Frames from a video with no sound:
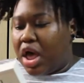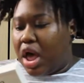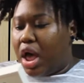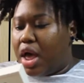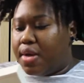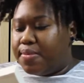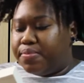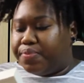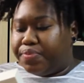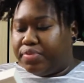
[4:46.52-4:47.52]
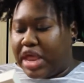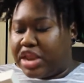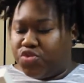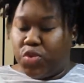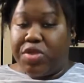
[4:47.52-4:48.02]
And
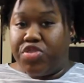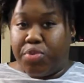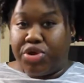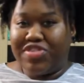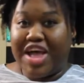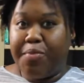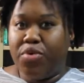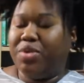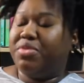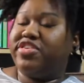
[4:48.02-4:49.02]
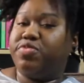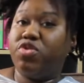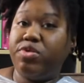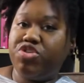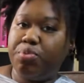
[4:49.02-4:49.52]
it's one of the books that I put in my
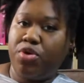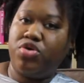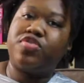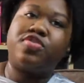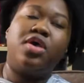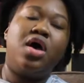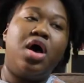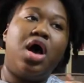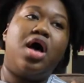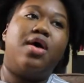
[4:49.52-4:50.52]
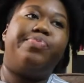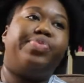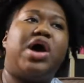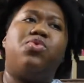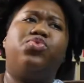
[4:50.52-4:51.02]
subscription box.
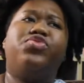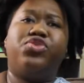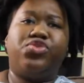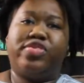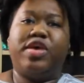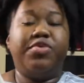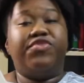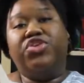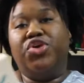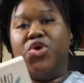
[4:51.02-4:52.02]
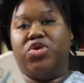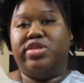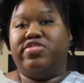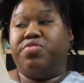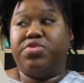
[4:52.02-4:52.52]
I'll also do a separate video on
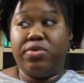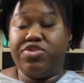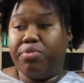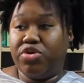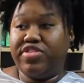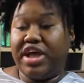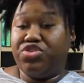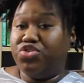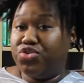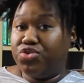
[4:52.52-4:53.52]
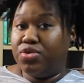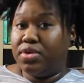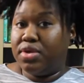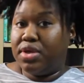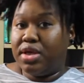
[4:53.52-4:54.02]
the subscription box that
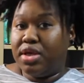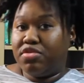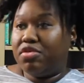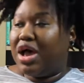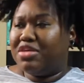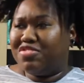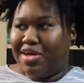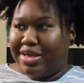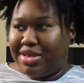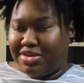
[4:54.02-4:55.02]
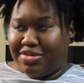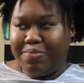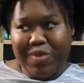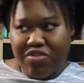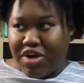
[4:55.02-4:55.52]
I
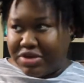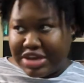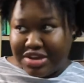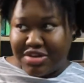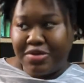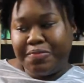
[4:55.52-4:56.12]
founded.